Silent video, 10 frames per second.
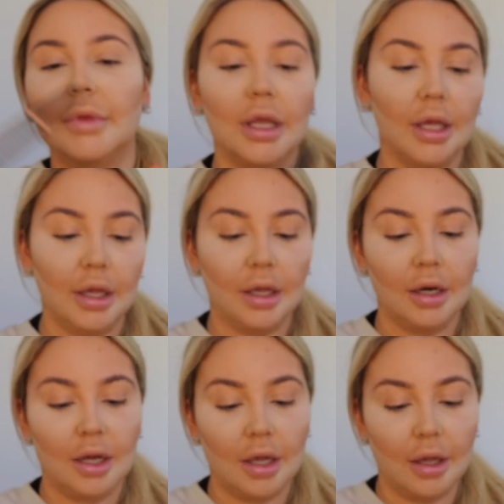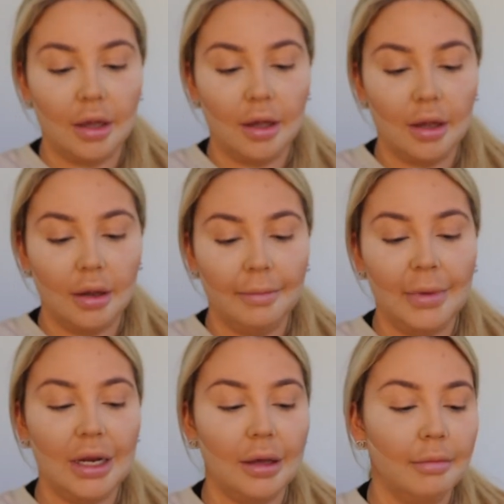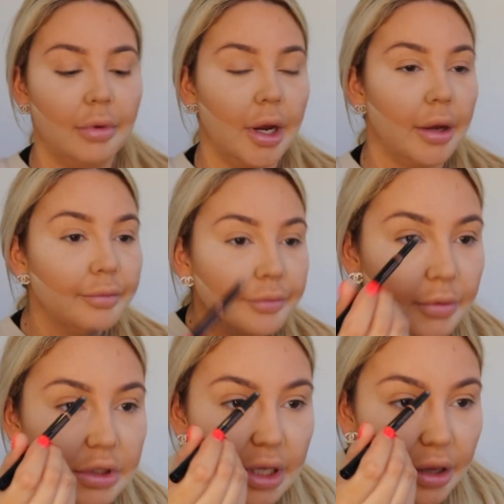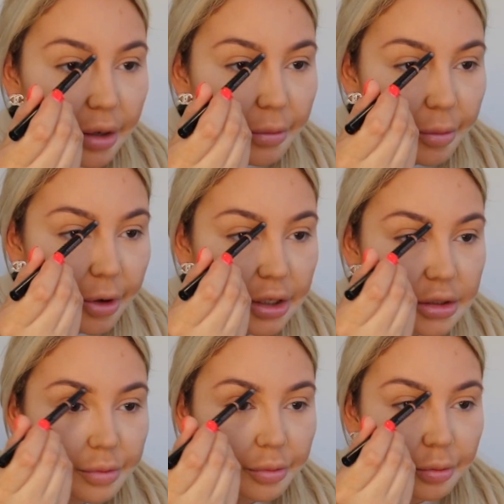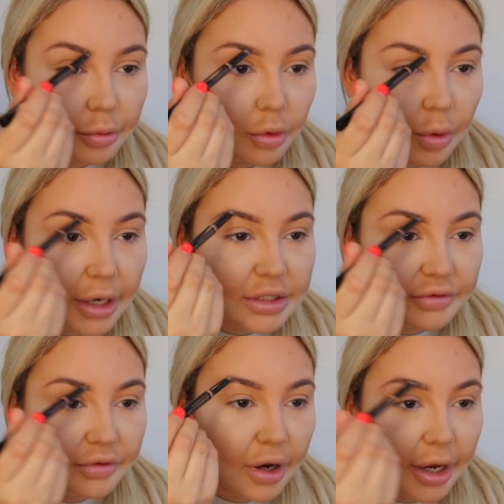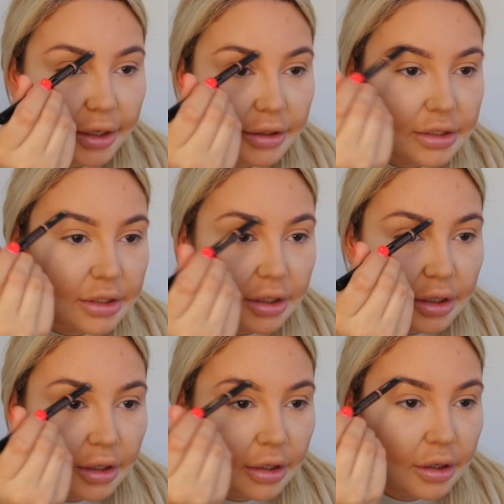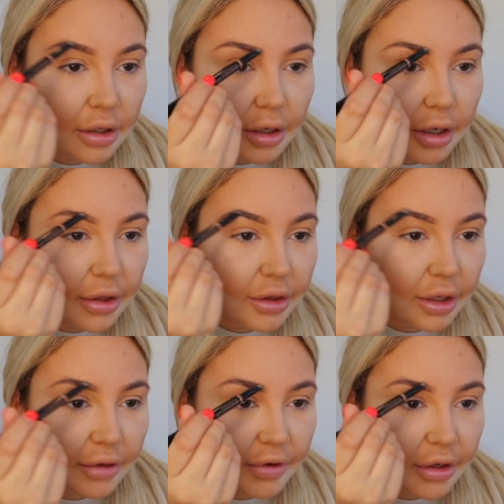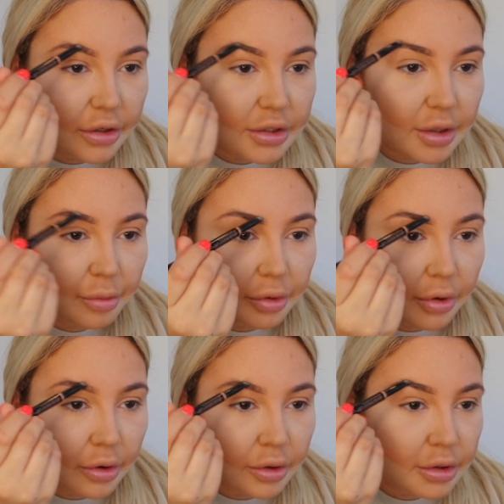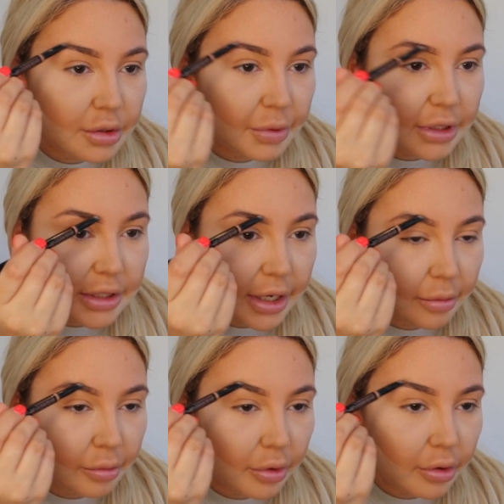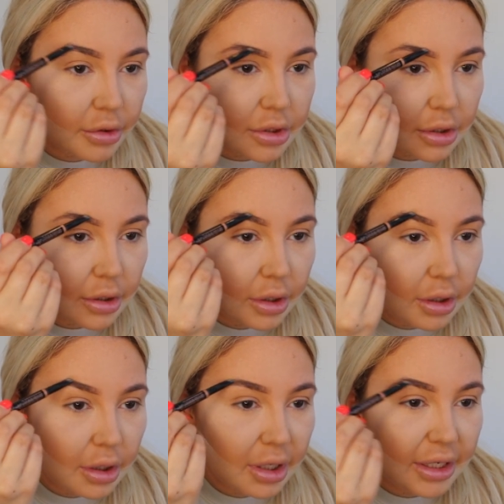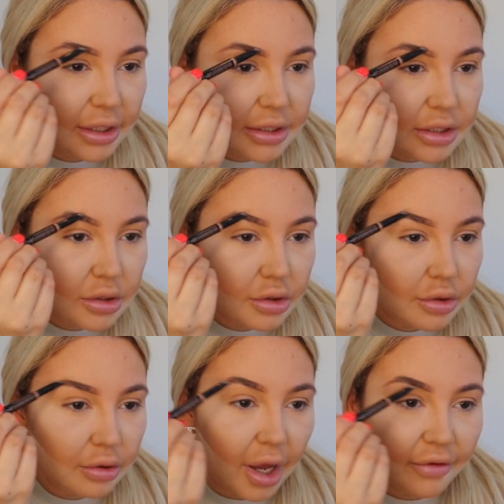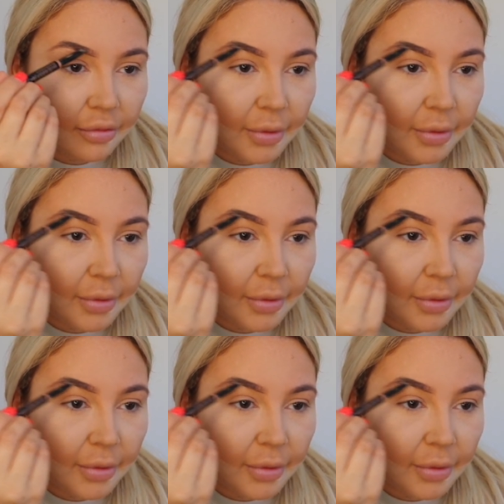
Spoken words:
in medium brown, because I like my brows quite defined. I think if I use a blonde, because I am blonde, it's too light for